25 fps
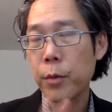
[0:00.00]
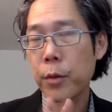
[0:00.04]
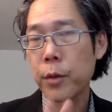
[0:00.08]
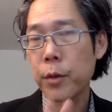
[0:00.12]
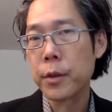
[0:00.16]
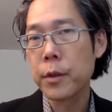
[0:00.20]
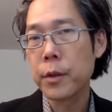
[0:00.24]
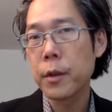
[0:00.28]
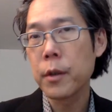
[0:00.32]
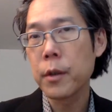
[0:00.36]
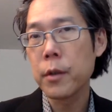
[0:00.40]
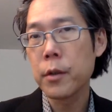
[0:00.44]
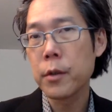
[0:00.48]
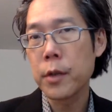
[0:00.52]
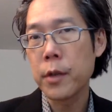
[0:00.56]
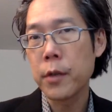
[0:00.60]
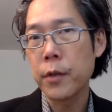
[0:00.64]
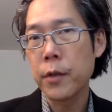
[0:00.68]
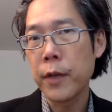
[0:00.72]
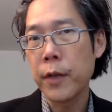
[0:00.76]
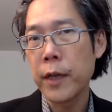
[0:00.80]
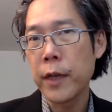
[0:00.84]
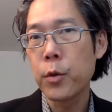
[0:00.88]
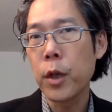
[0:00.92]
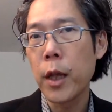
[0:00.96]
and girls have
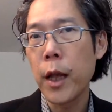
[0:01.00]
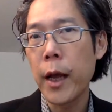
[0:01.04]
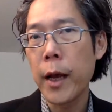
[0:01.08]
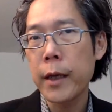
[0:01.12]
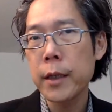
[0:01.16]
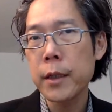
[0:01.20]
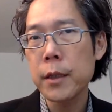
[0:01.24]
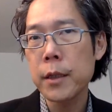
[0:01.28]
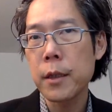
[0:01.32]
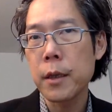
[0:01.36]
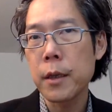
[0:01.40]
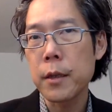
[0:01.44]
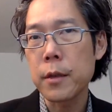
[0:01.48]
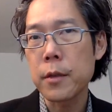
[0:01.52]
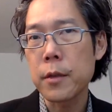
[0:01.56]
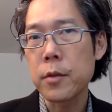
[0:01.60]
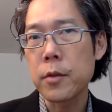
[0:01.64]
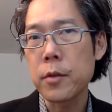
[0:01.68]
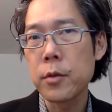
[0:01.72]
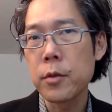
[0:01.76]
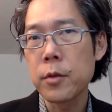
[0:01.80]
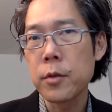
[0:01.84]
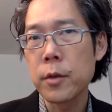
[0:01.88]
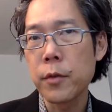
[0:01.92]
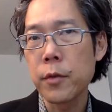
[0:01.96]
equal access to
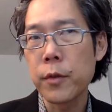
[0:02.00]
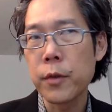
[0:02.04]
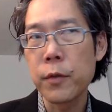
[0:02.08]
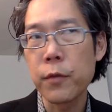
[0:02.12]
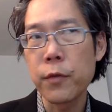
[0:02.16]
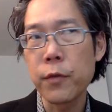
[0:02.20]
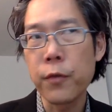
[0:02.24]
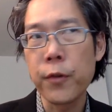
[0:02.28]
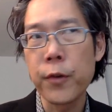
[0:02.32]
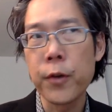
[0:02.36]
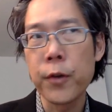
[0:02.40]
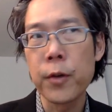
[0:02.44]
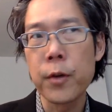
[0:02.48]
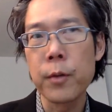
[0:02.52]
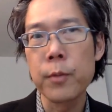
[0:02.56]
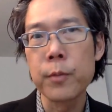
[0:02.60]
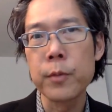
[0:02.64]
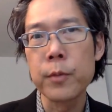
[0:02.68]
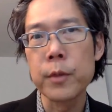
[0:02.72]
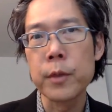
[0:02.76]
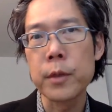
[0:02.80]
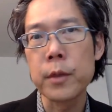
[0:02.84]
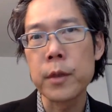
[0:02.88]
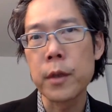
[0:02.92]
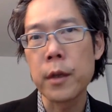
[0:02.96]
different
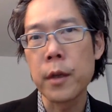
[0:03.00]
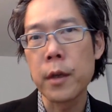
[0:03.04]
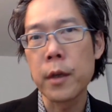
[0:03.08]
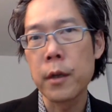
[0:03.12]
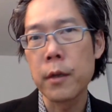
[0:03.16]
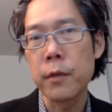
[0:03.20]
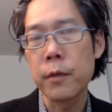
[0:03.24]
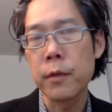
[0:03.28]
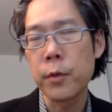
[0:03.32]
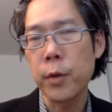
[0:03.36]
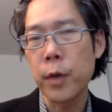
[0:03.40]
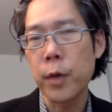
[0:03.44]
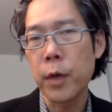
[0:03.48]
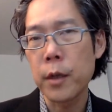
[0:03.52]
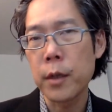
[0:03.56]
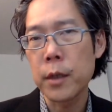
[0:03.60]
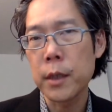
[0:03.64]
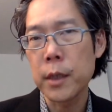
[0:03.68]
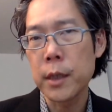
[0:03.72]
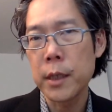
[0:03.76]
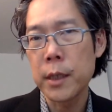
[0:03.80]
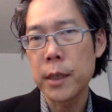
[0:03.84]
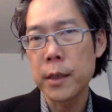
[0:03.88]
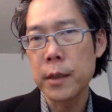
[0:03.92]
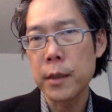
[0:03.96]
forms of
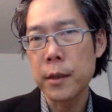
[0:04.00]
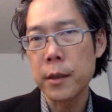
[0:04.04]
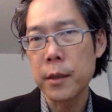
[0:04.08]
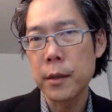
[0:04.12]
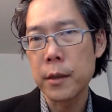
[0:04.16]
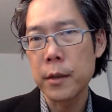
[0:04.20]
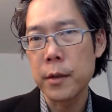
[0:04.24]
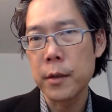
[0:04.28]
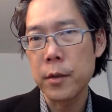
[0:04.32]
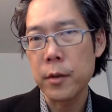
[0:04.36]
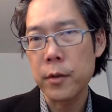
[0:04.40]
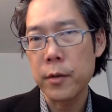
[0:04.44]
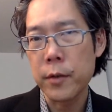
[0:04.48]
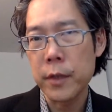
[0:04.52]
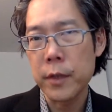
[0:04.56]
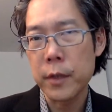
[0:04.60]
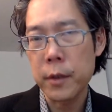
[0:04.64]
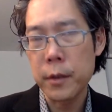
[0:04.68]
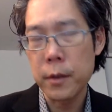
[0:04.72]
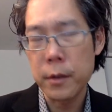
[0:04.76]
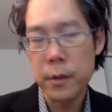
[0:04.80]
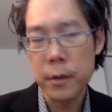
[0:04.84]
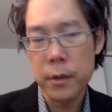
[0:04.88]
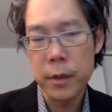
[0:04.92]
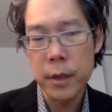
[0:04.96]
quality ECD
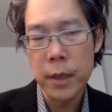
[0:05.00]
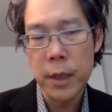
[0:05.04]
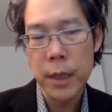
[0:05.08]
services,